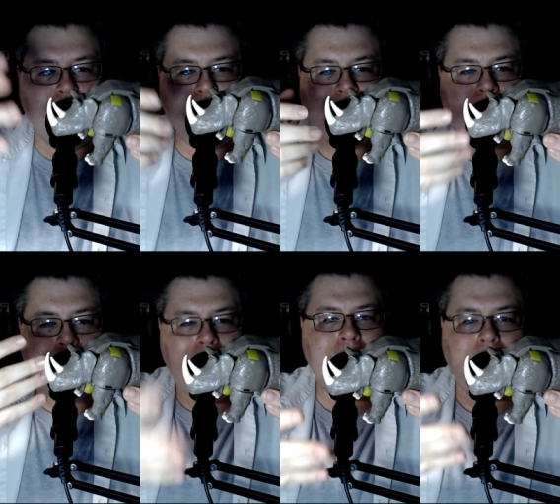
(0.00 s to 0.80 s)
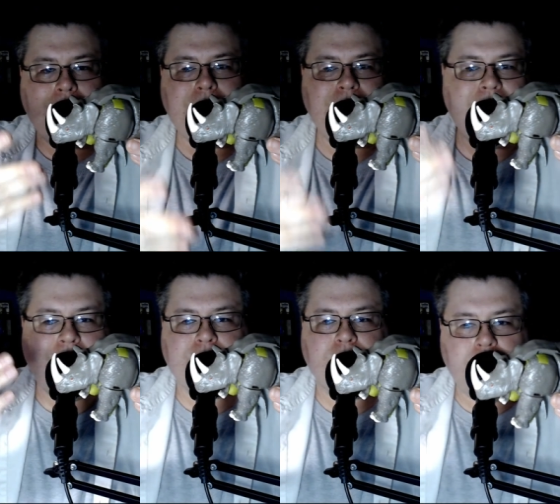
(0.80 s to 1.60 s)
functionality
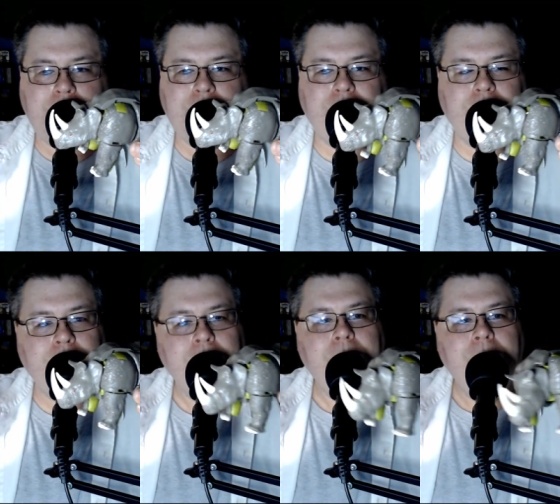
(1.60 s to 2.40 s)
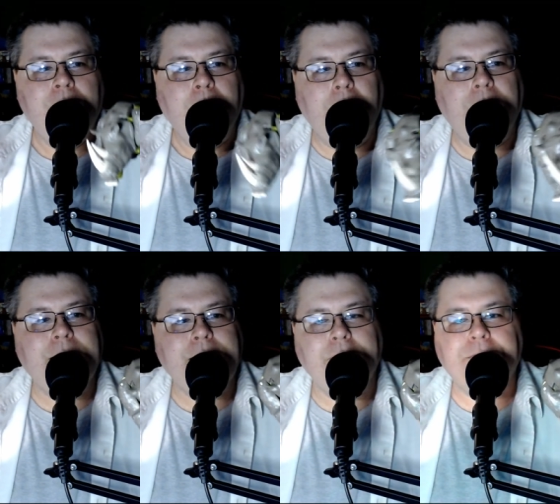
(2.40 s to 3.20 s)
as a rhino, but
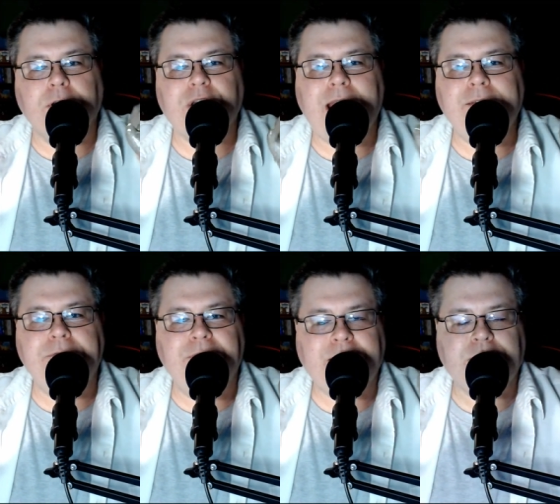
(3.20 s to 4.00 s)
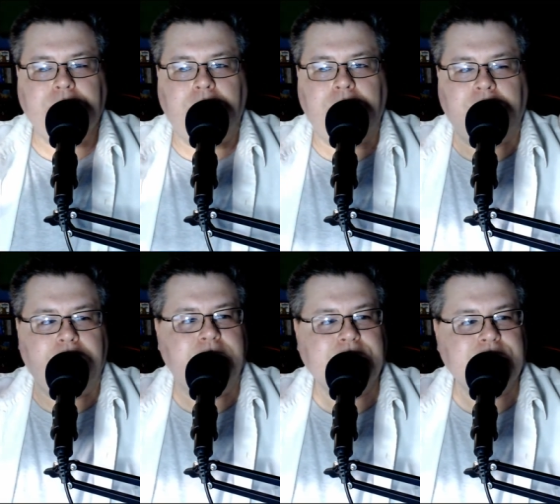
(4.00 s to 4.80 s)
if you're trying to fix your
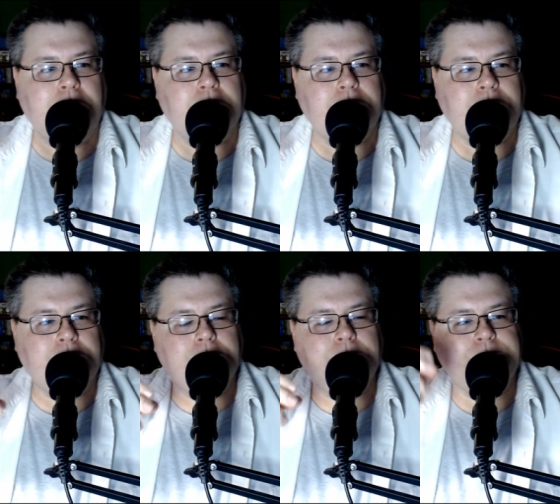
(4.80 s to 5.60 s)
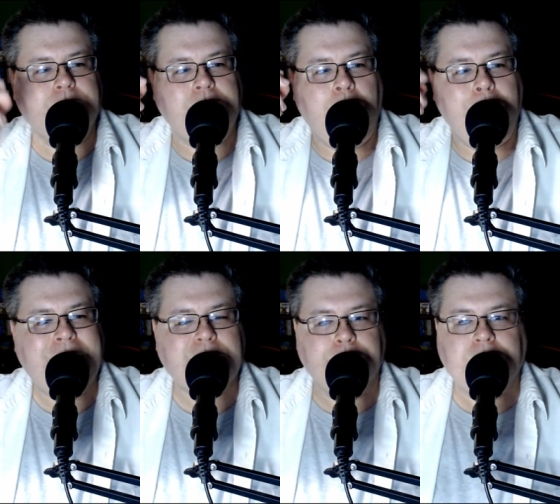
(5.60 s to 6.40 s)
original, you know,
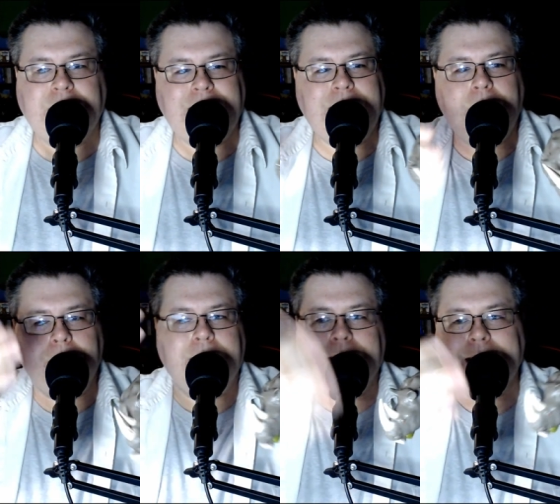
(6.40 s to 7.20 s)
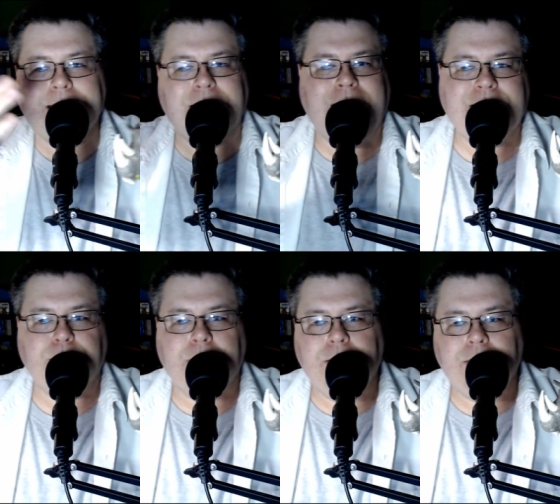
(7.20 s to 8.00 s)
Maximal team, he is the last
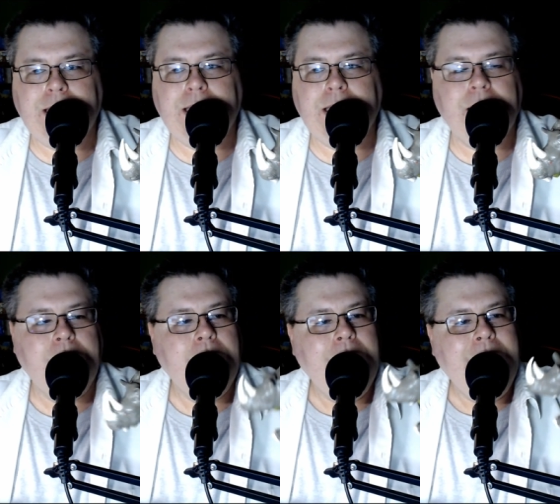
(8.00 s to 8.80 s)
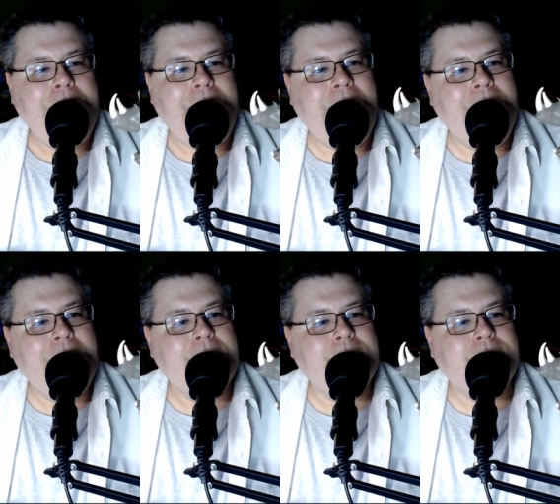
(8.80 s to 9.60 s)
one you need.
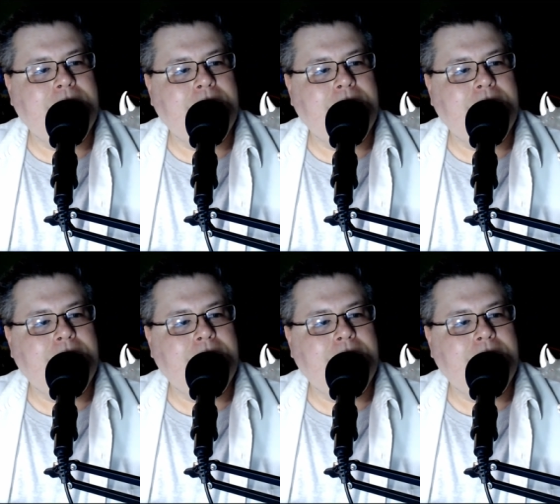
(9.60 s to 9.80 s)
And